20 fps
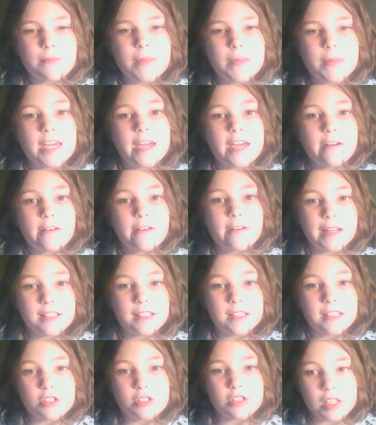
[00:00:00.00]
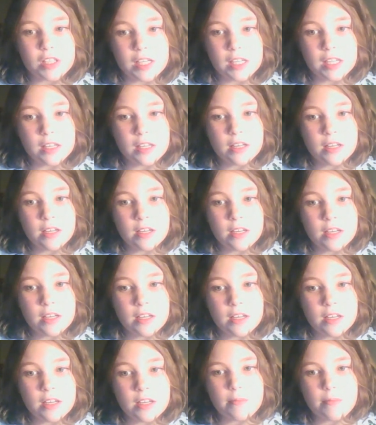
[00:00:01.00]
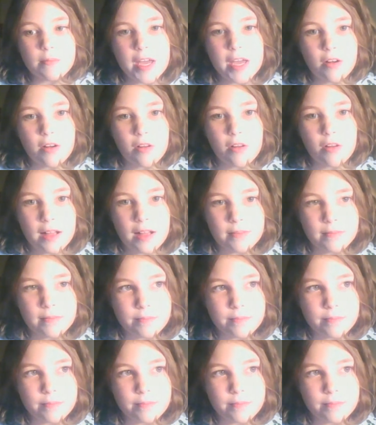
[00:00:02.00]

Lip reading: Peoria Street, Paola.